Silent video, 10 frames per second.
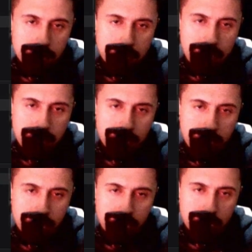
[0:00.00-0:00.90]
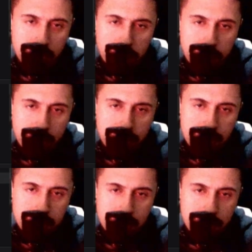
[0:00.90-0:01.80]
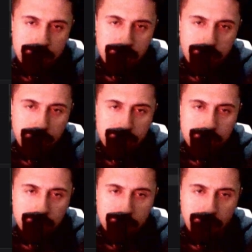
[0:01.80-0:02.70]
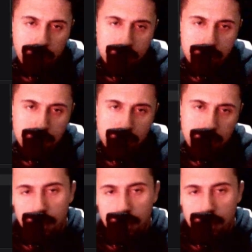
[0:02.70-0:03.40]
that is going to replace these question marks,